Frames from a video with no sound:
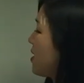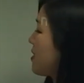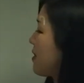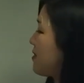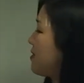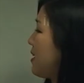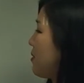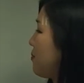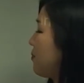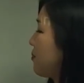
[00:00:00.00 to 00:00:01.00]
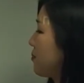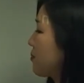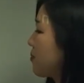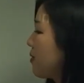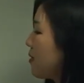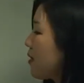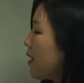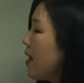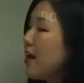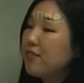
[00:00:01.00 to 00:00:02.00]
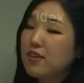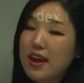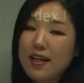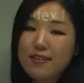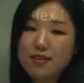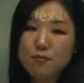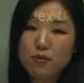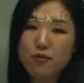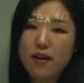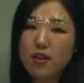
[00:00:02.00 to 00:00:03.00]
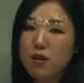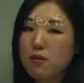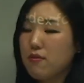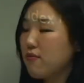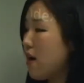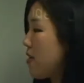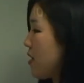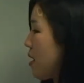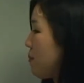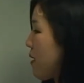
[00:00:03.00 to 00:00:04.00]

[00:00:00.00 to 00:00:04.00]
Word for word: and that's C. So now let's simplify a little bit further